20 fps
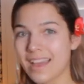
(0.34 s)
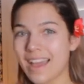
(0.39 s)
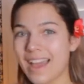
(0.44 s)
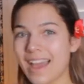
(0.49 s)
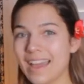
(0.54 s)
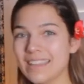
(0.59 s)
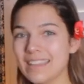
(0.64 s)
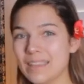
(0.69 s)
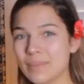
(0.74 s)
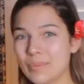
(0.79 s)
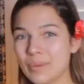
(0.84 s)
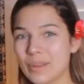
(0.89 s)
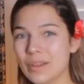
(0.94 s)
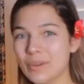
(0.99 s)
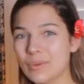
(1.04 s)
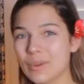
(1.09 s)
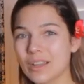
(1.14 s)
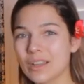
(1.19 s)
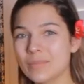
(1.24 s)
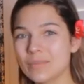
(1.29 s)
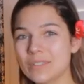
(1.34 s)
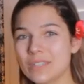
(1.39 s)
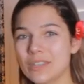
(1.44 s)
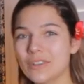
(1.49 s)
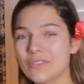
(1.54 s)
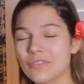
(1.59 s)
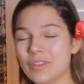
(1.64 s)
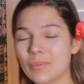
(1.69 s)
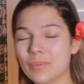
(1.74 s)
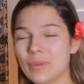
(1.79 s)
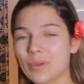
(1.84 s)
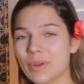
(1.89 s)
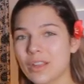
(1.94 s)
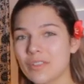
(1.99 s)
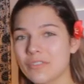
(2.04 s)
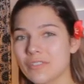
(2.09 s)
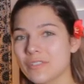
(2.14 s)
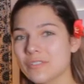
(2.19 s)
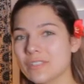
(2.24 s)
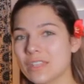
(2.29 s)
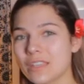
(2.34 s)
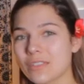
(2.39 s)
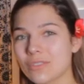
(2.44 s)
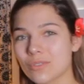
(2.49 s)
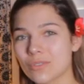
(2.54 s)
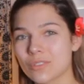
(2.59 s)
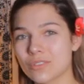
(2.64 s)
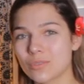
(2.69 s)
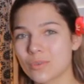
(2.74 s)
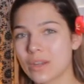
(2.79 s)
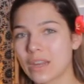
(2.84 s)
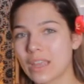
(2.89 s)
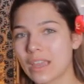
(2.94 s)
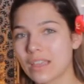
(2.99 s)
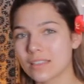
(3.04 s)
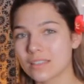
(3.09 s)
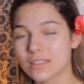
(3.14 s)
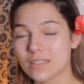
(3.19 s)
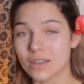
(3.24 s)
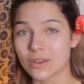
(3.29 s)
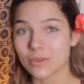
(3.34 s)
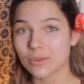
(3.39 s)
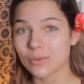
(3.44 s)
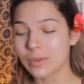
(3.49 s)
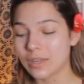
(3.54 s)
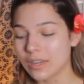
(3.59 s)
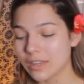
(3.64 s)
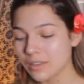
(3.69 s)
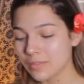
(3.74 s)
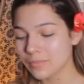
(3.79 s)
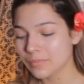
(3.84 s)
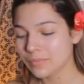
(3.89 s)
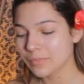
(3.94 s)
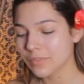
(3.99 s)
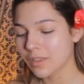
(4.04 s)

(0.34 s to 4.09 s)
Hi Libra, welcome to your February 15th through the 28th tarot reading.